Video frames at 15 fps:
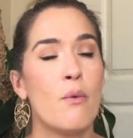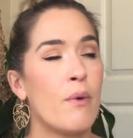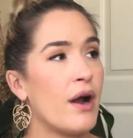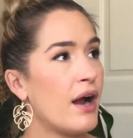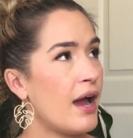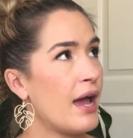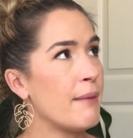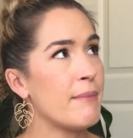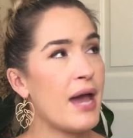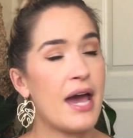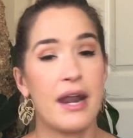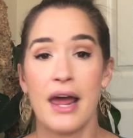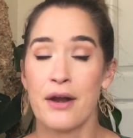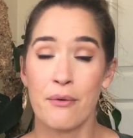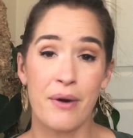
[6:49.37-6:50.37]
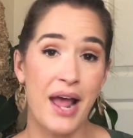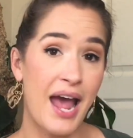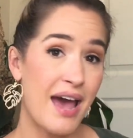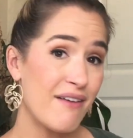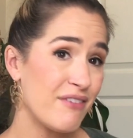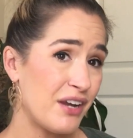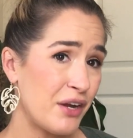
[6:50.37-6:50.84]
Where I'm at, I don't
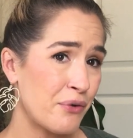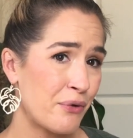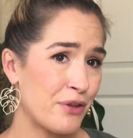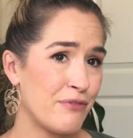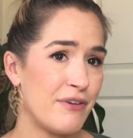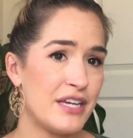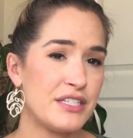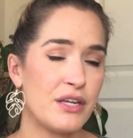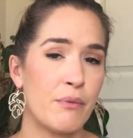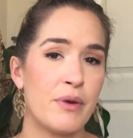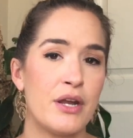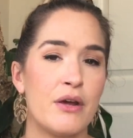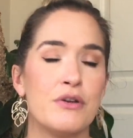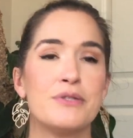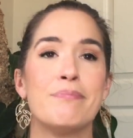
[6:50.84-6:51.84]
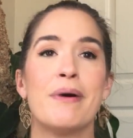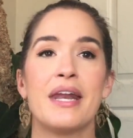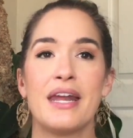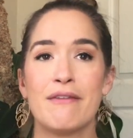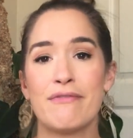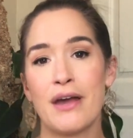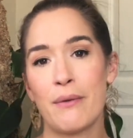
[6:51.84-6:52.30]
have any north-facing windows,
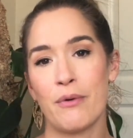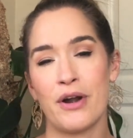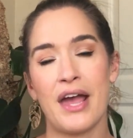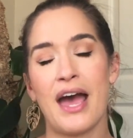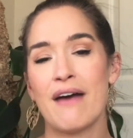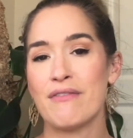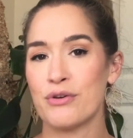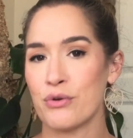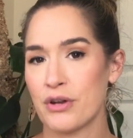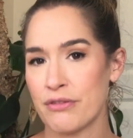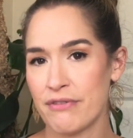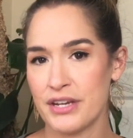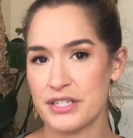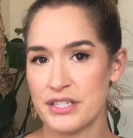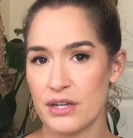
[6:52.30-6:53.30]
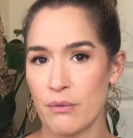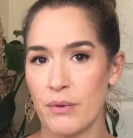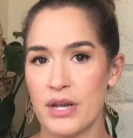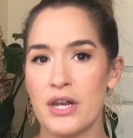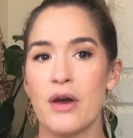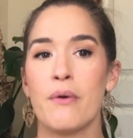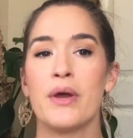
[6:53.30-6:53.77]
but if I were to have a north-facing
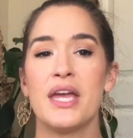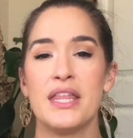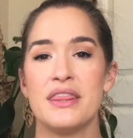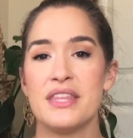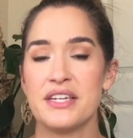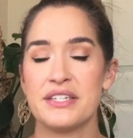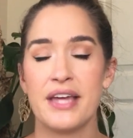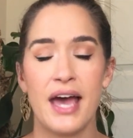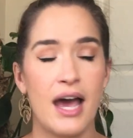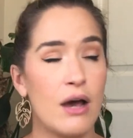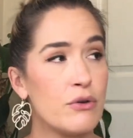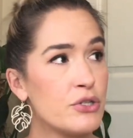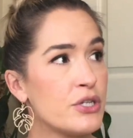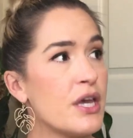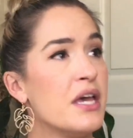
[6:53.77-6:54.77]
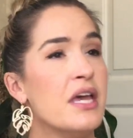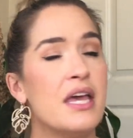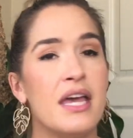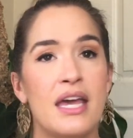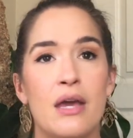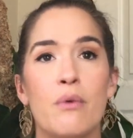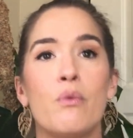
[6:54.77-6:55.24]
window in this house,
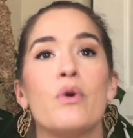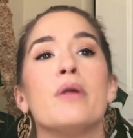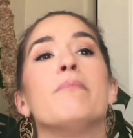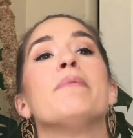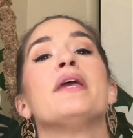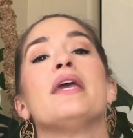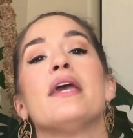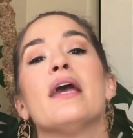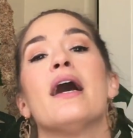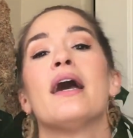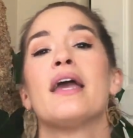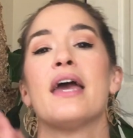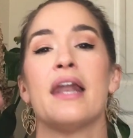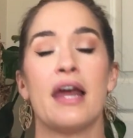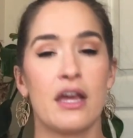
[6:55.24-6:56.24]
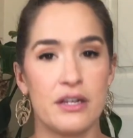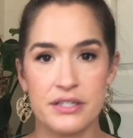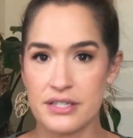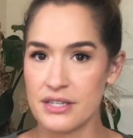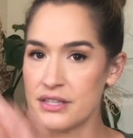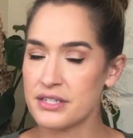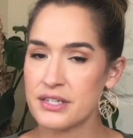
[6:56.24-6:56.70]
it would be, again, I could
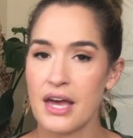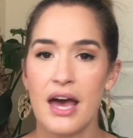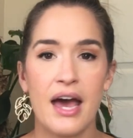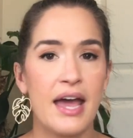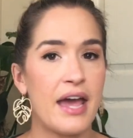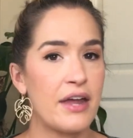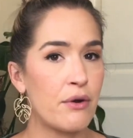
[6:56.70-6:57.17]
see the sky.